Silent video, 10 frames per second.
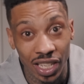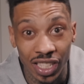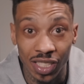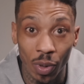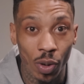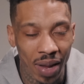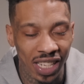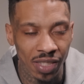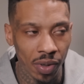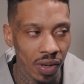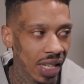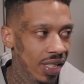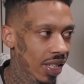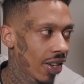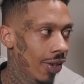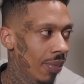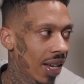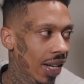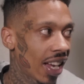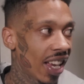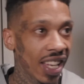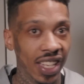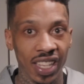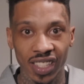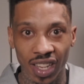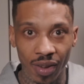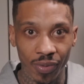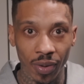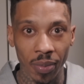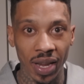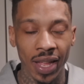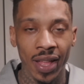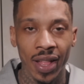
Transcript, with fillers: Here, smoke my smoke. I said, oh my God, it is up from there.